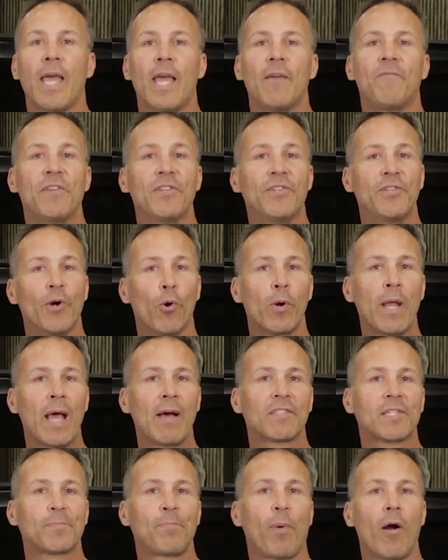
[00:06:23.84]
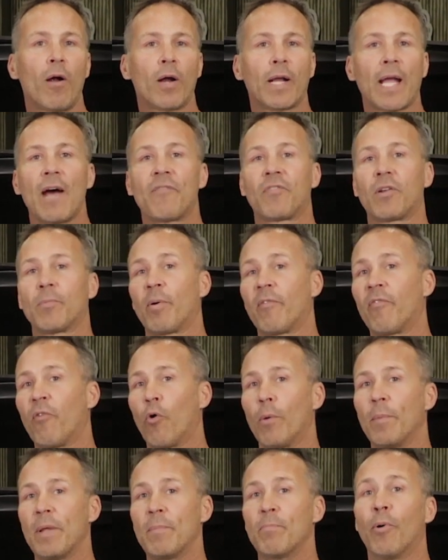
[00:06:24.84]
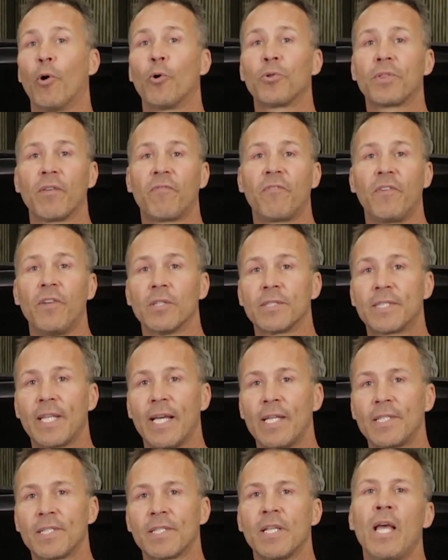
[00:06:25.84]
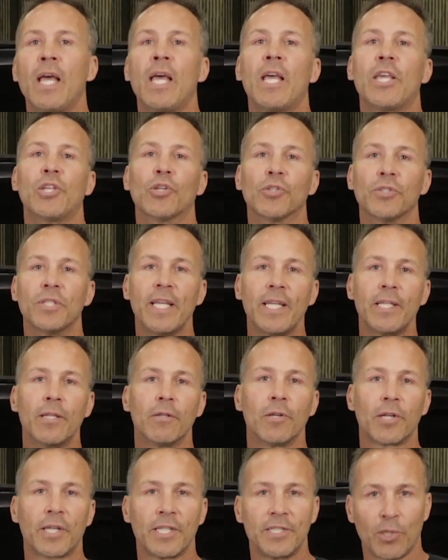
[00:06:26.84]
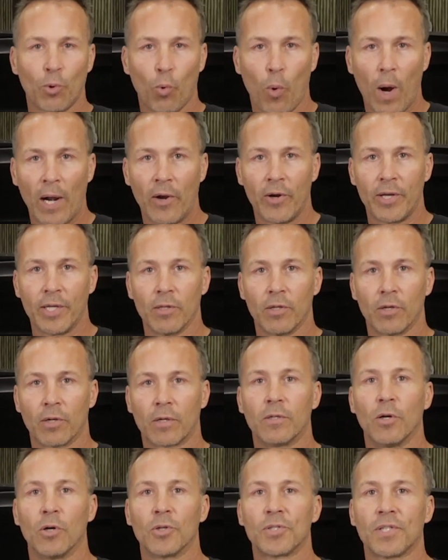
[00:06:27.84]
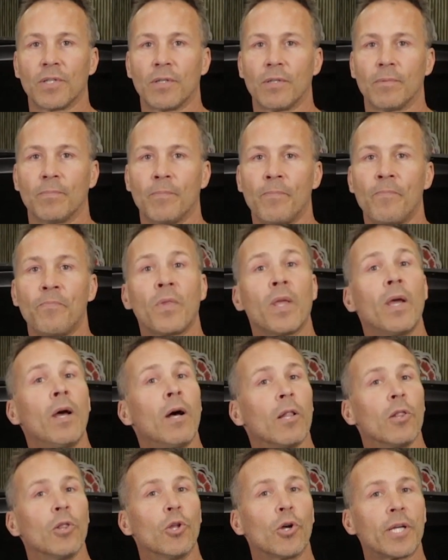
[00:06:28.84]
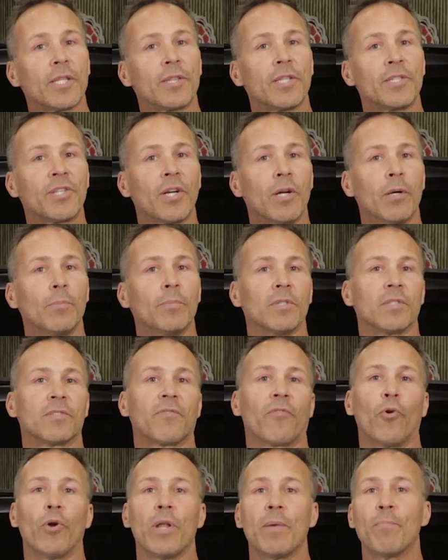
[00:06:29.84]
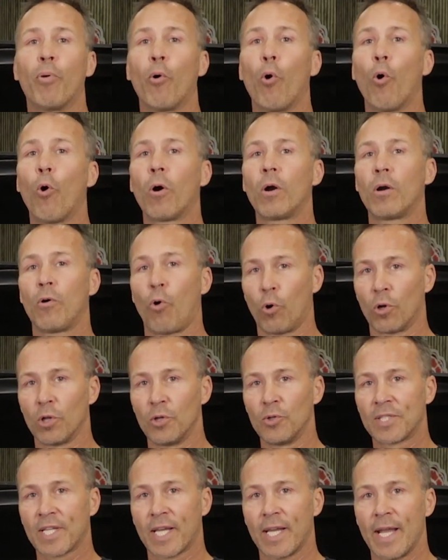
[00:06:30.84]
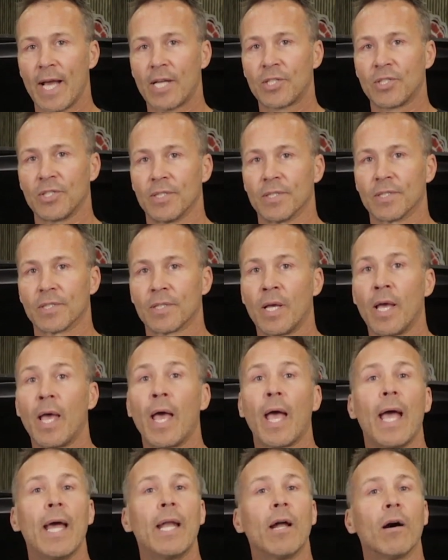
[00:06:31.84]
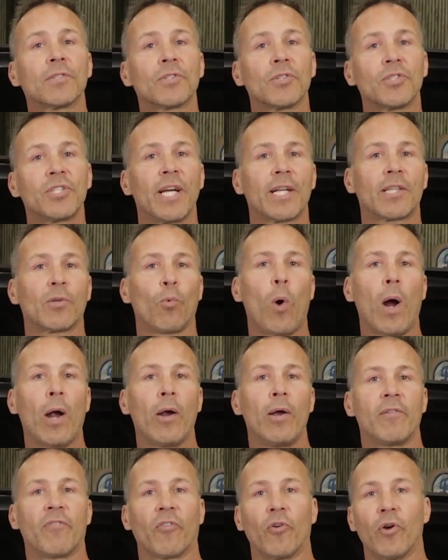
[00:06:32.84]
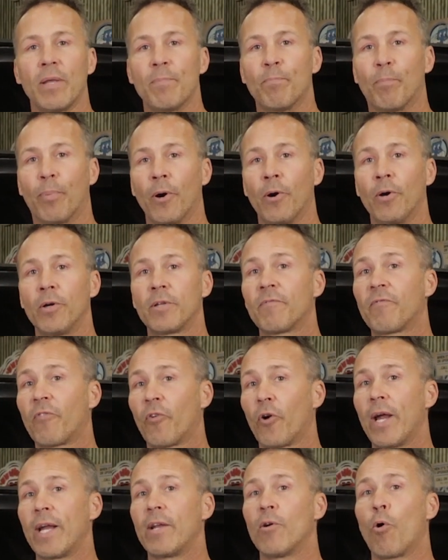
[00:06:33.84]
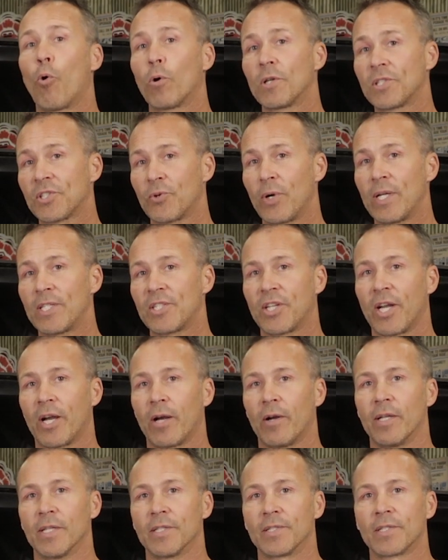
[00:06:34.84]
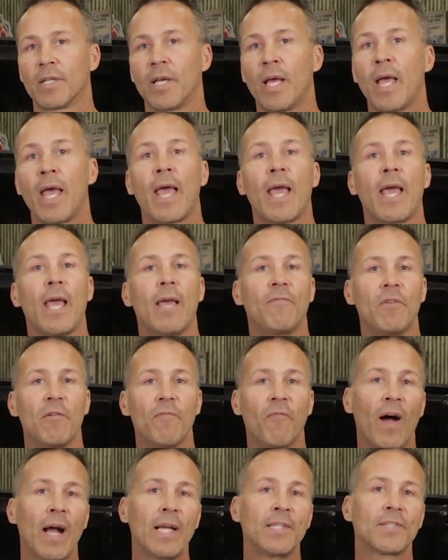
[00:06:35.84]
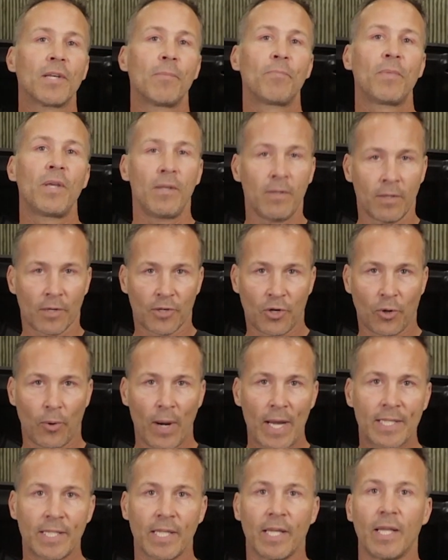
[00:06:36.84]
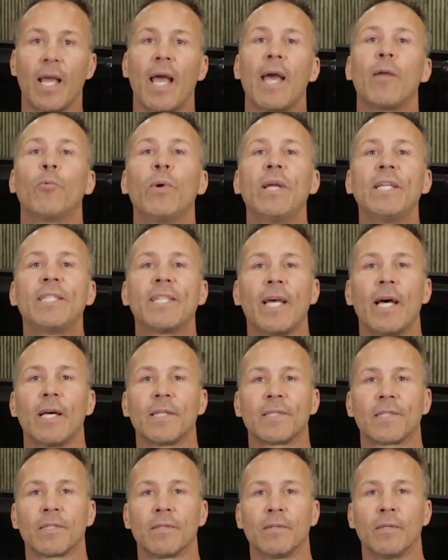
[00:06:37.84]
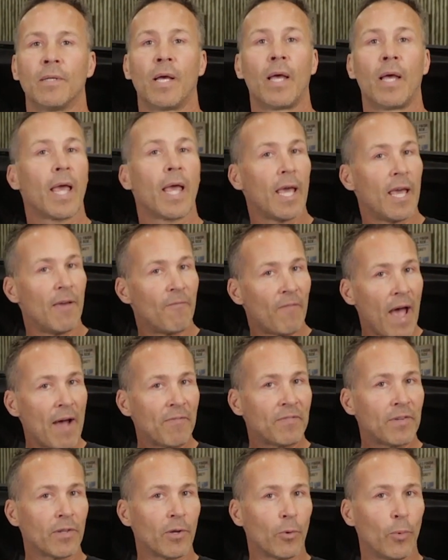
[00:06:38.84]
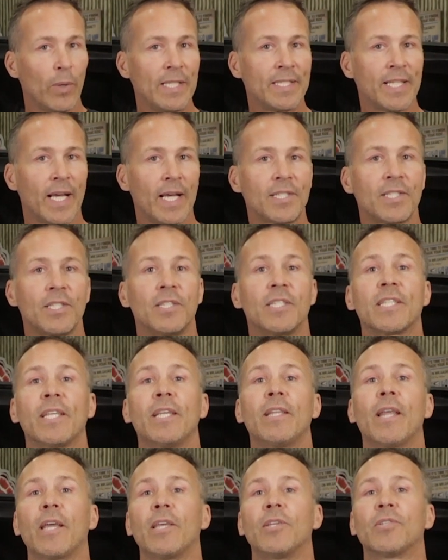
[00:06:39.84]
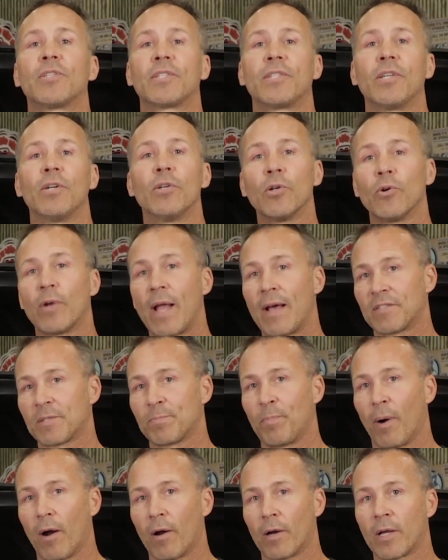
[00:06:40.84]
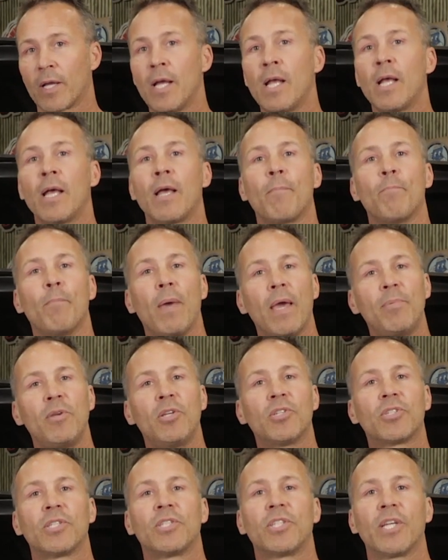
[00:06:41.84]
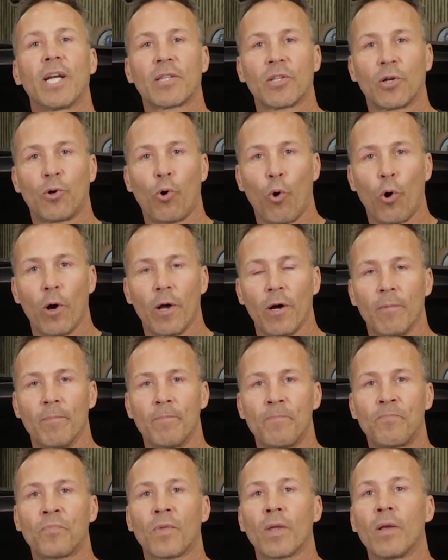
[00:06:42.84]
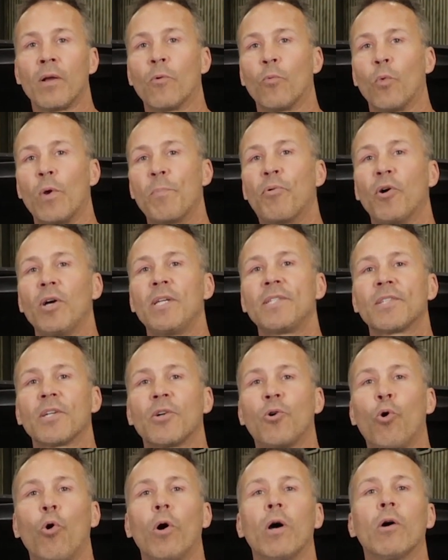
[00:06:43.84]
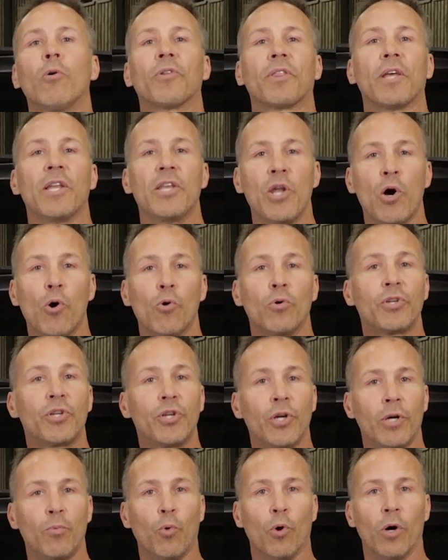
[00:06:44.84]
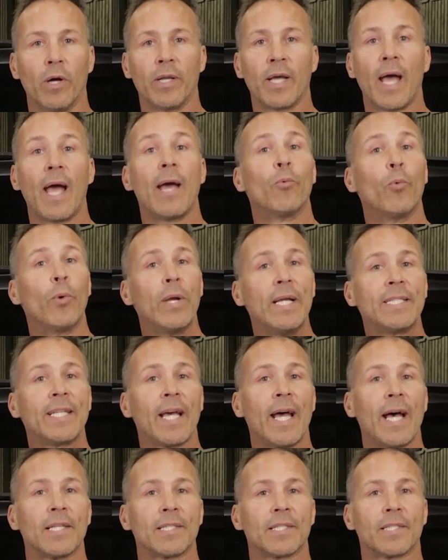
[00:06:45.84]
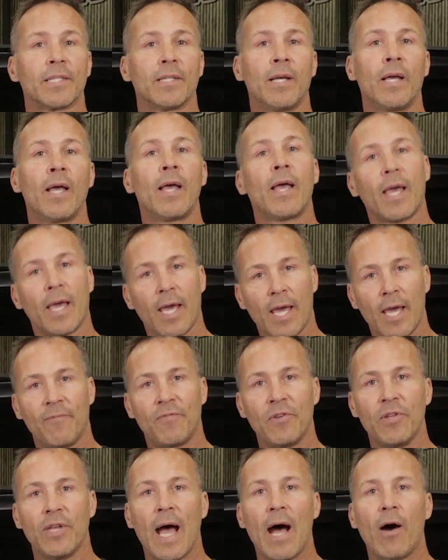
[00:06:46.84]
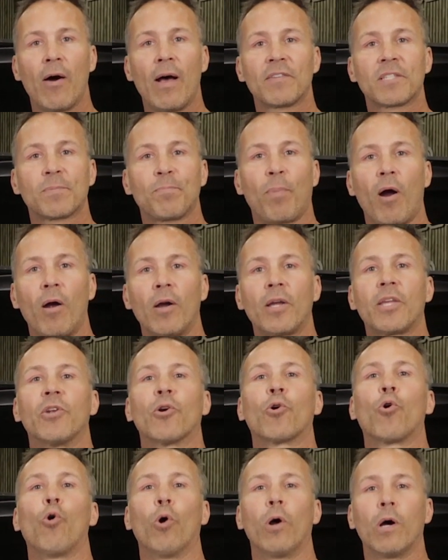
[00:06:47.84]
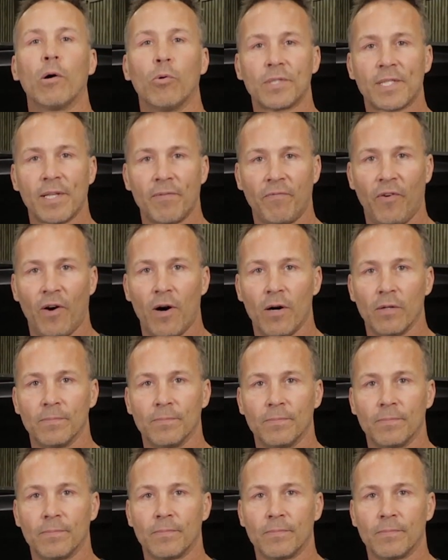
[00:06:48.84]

If you don't have spark after performing both the field tests, you'll need to look at your wiring a little closer. Look at the terminals for any poor or loose connections, and also check the wiring for any burnt, frayed, or stretched areas. If you find something, correct it and retest. If after the retest you see that you still don't have spark, maybe you should check the coil. Replace the coil with a known good one and retest. If you now have spark, your coil was at fault.